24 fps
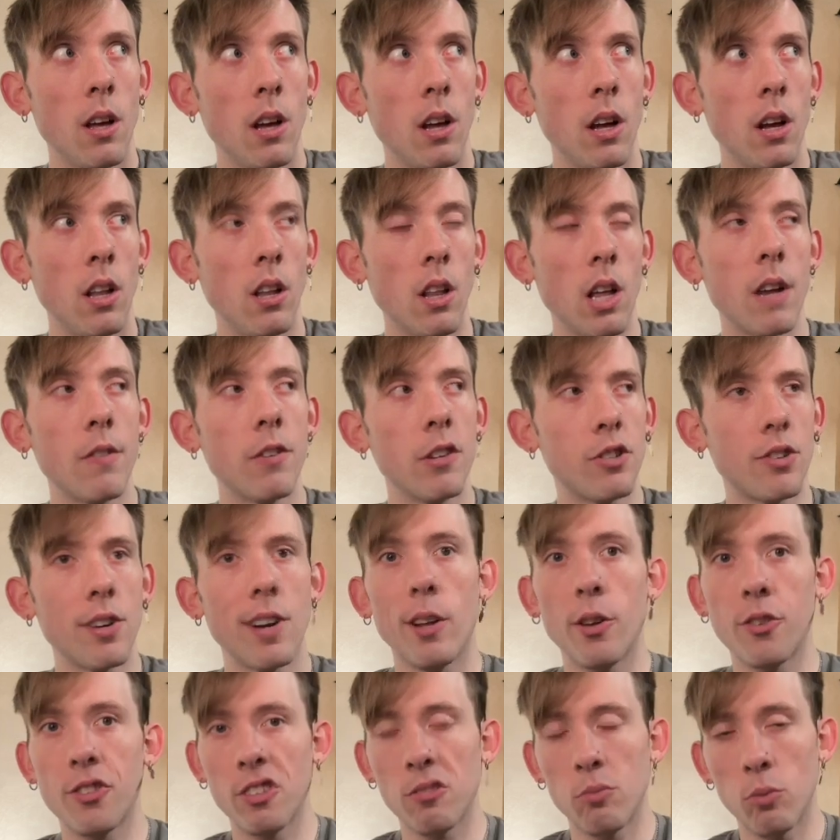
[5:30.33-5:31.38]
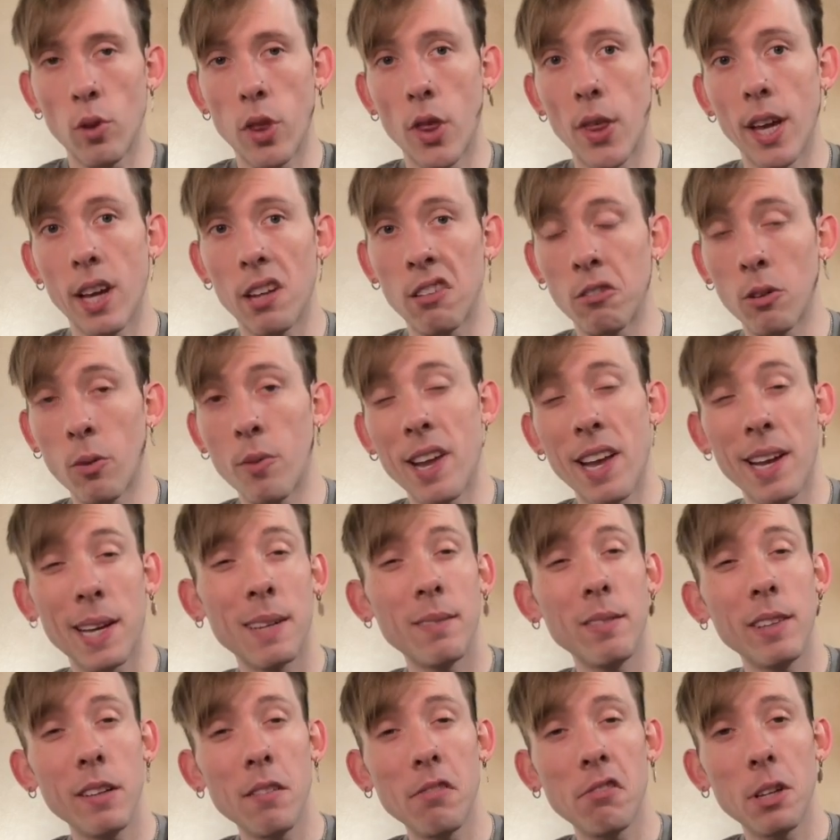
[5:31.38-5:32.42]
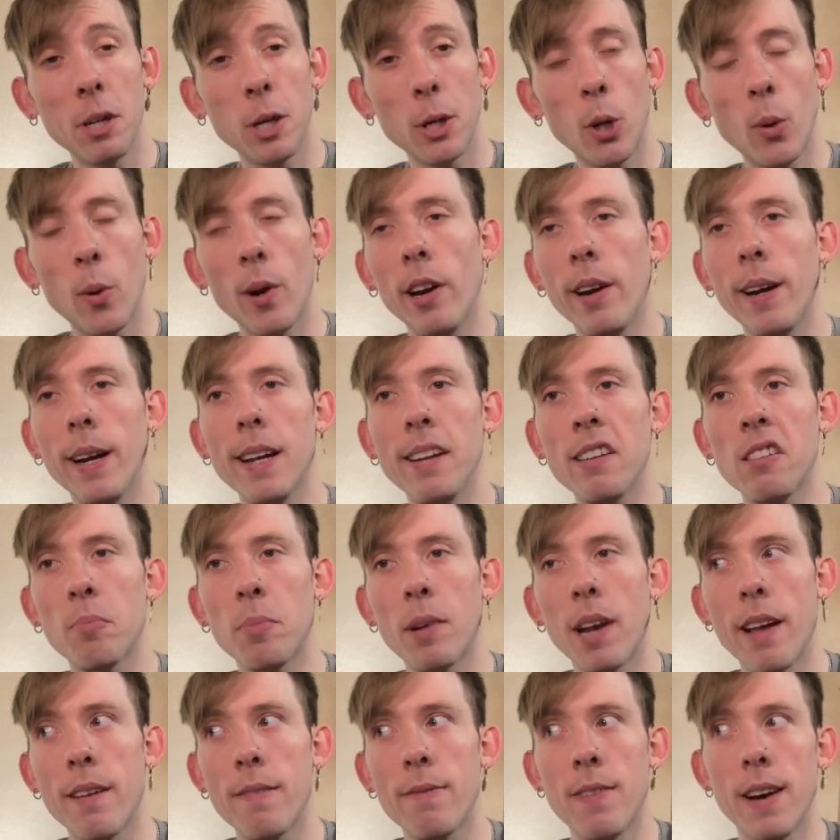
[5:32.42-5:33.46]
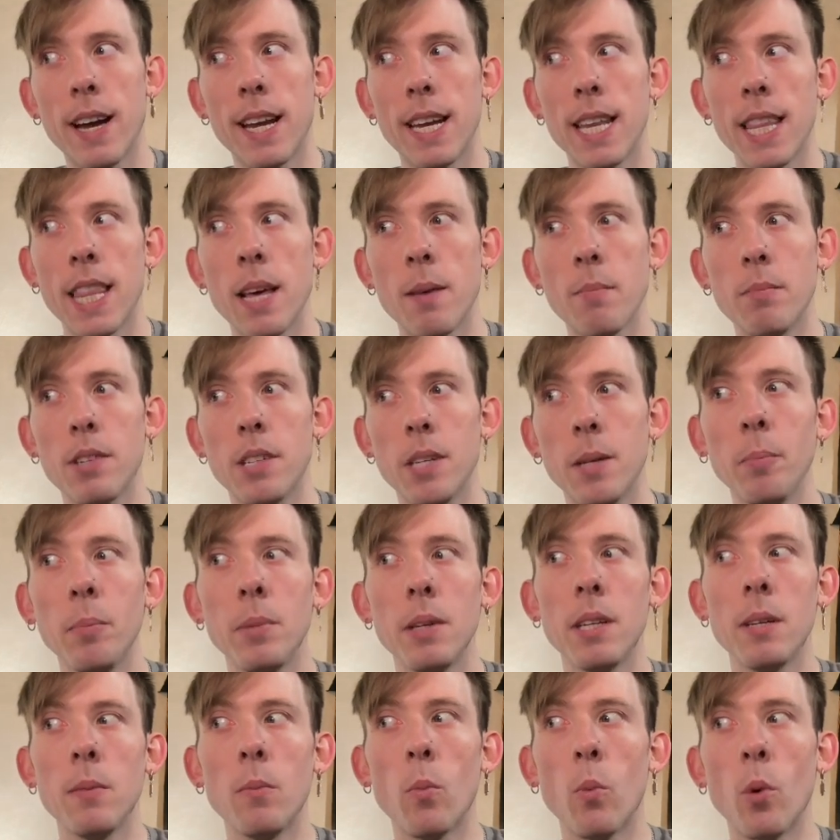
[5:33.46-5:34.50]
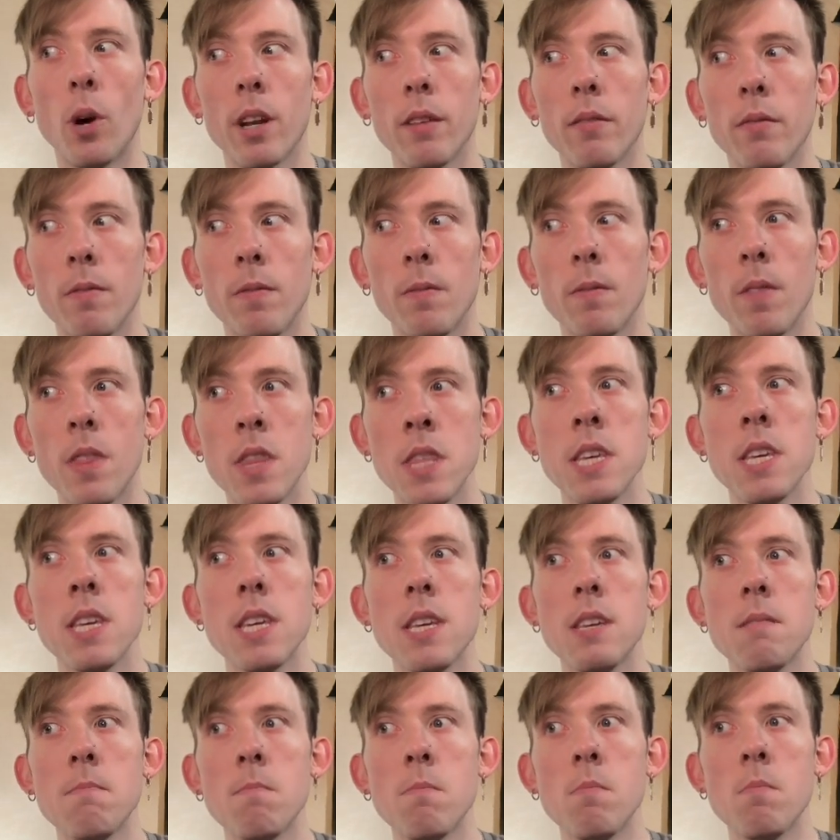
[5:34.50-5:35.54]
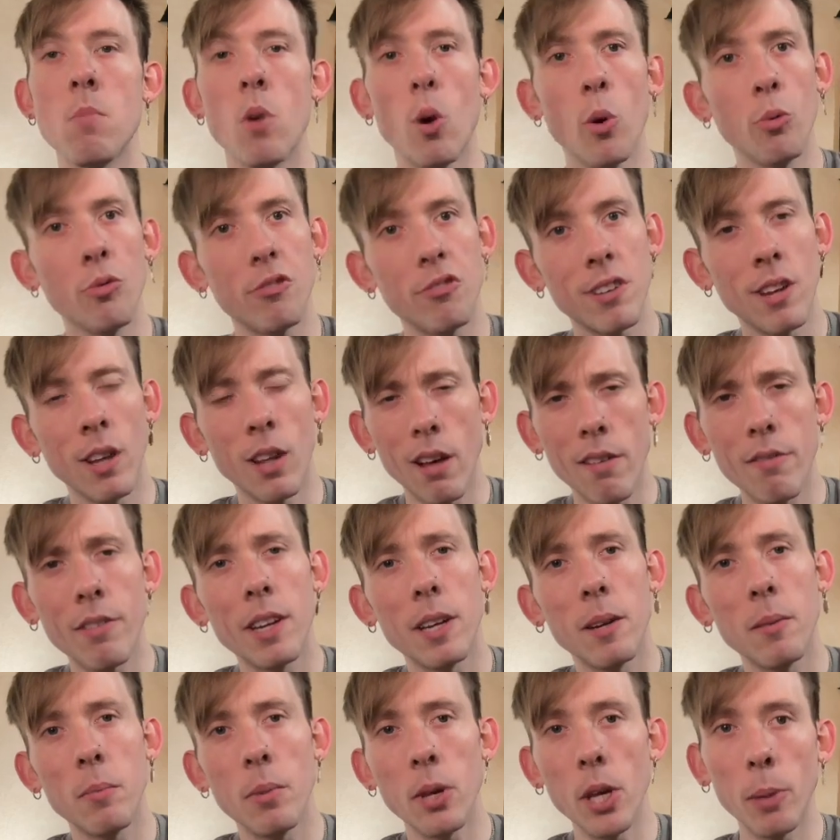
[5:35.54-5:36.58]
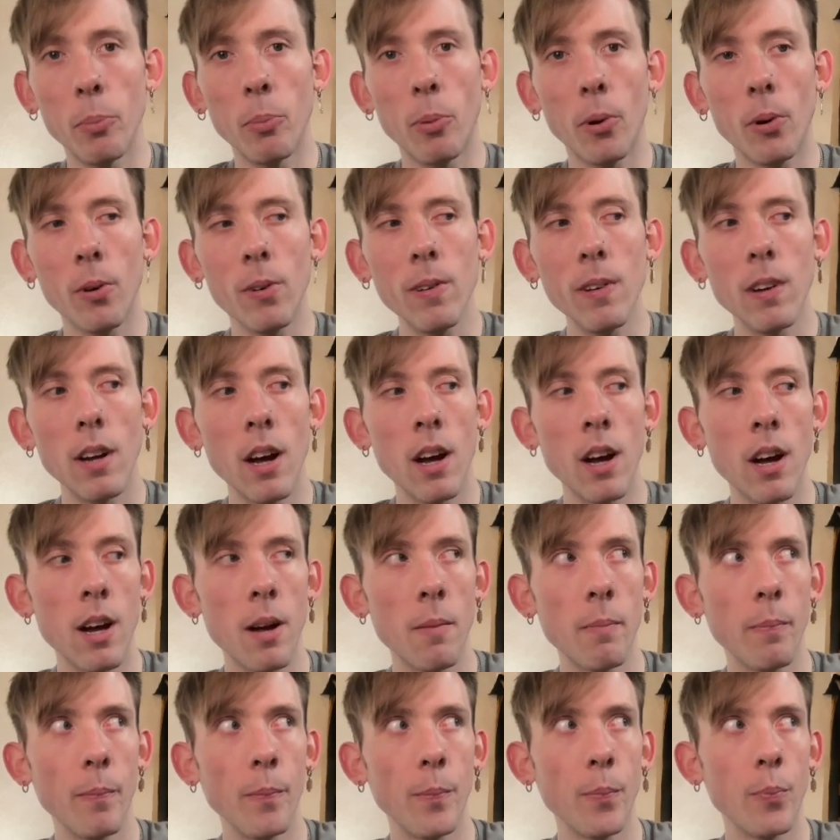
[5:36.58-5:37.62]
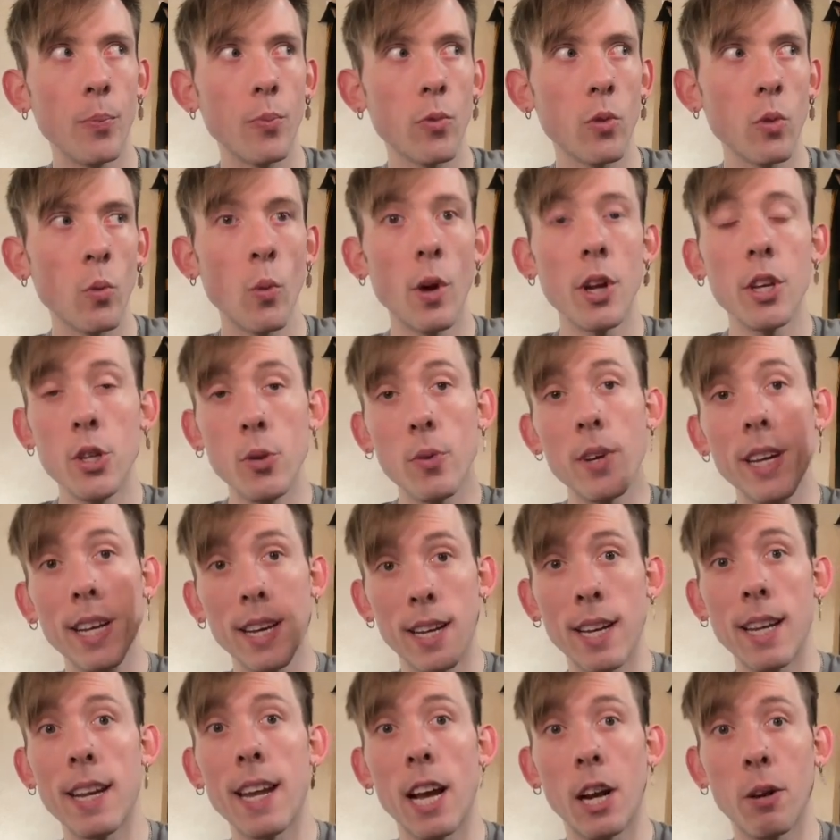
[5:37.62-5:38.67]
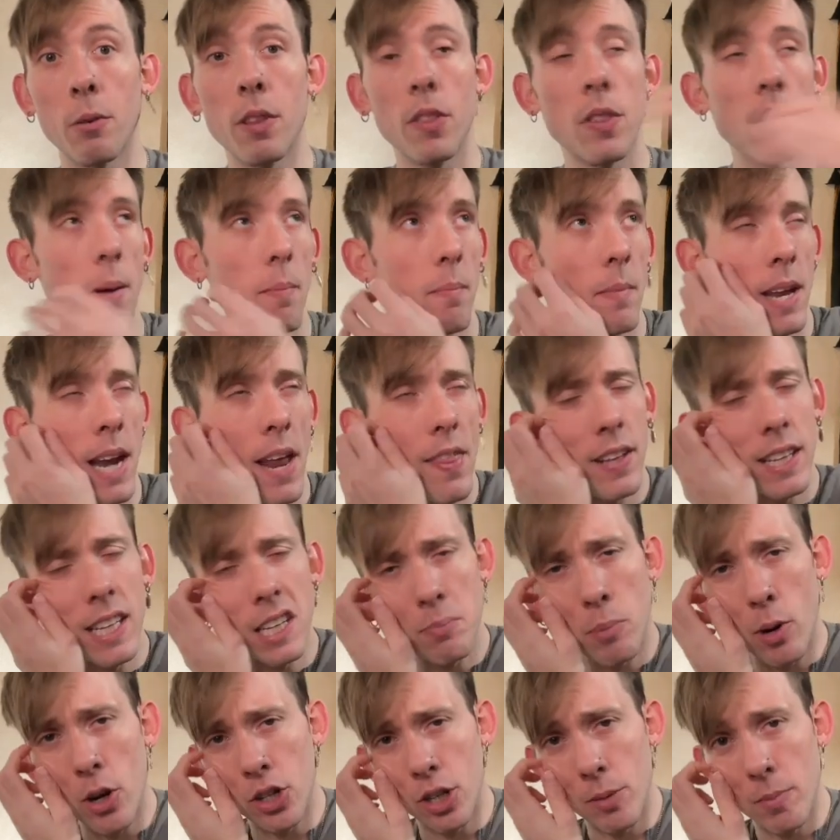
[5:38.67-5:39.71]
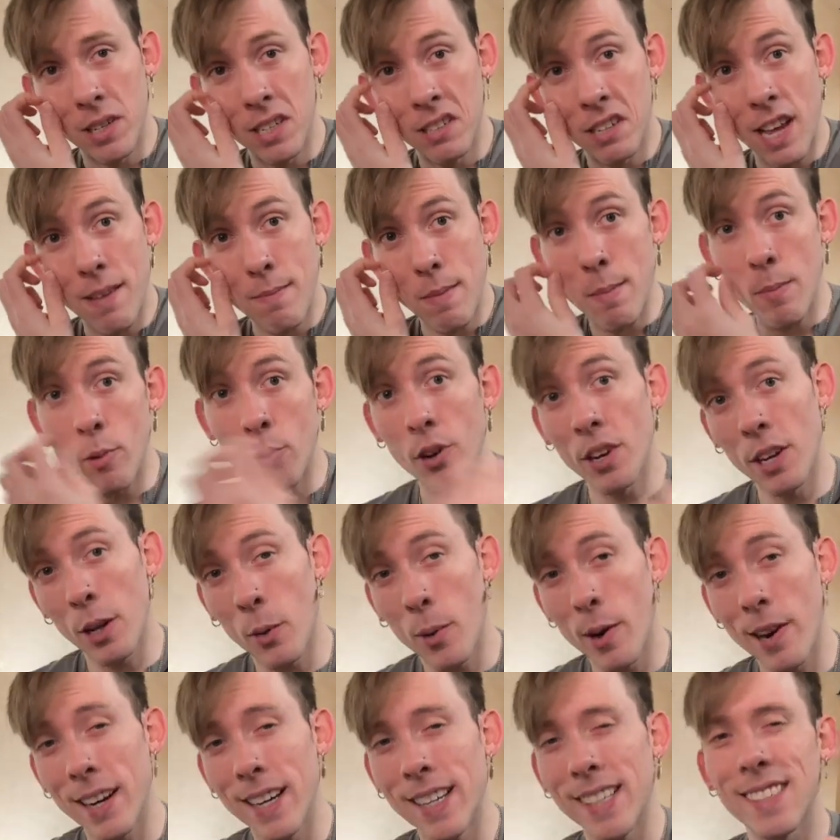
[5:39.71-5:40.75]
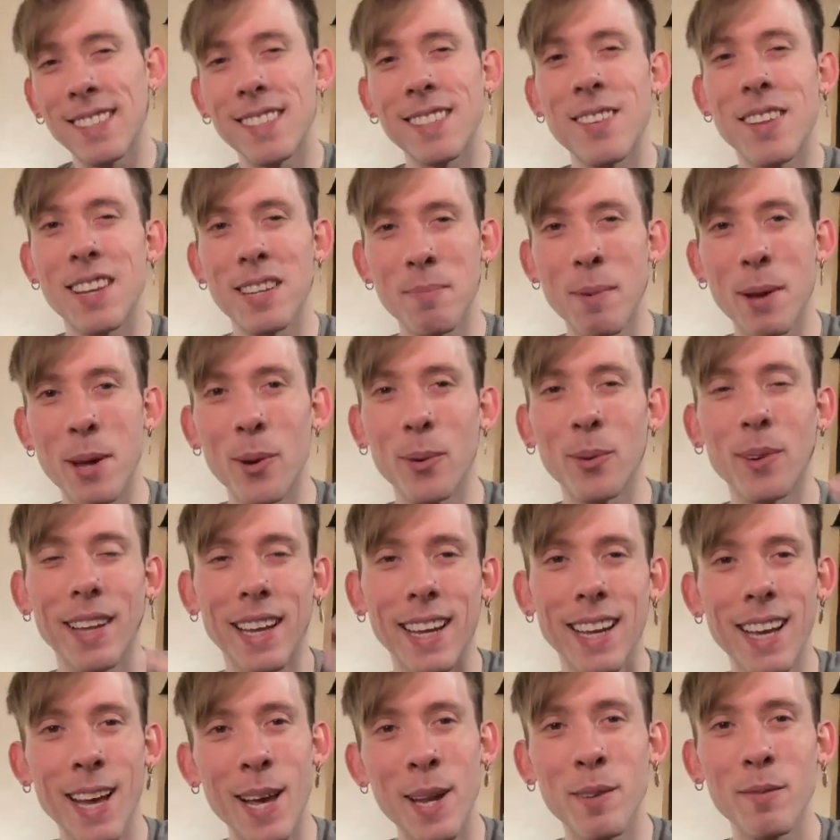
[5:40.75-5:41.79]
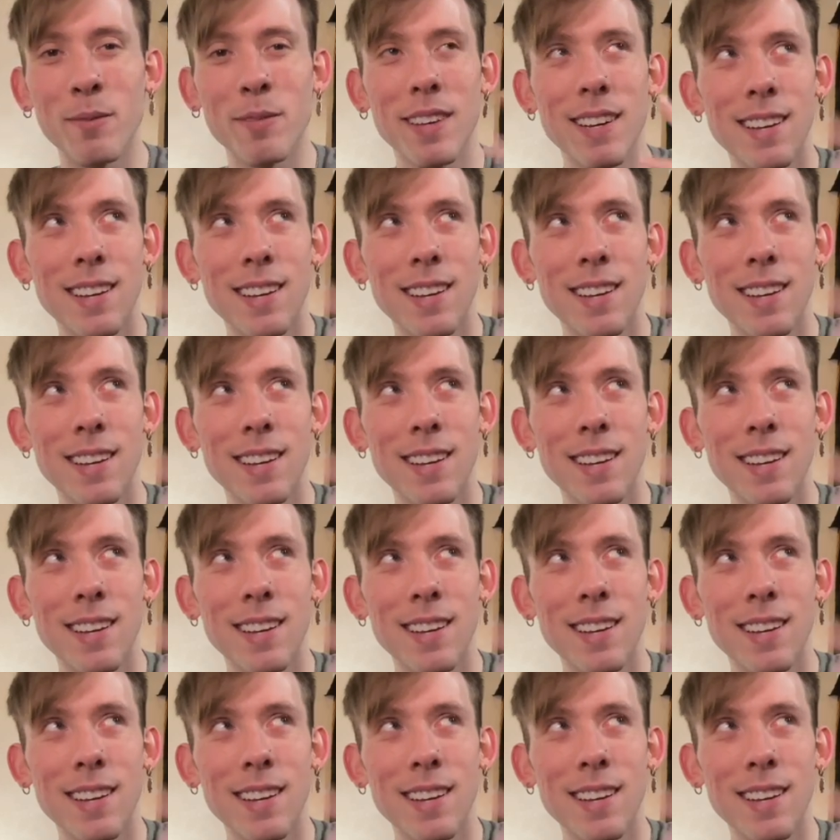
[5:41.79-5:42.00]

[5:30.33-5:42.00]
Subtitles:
a lot of astrologers will think so negatively of Sun and Aquarius, but I find them to be one of the most loving people when you can connect with them. And I think that's partially because I have my moon in Aquarius, so that's my own like kind of